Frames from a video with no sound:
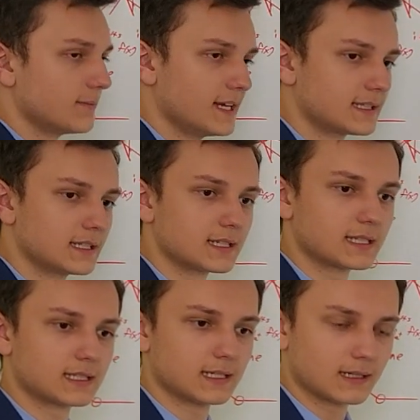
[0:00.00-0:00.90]
meant to
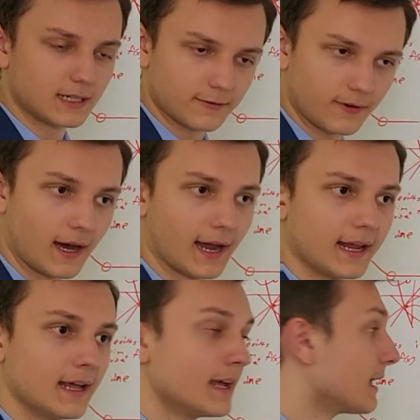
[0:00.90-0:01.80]
signify
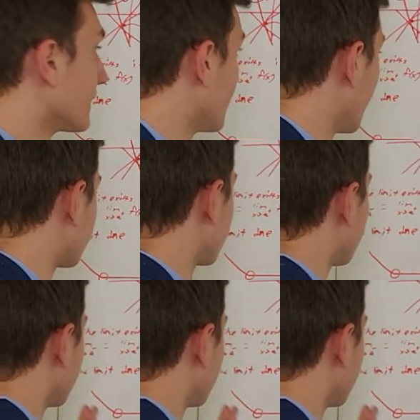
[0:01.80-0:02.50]
that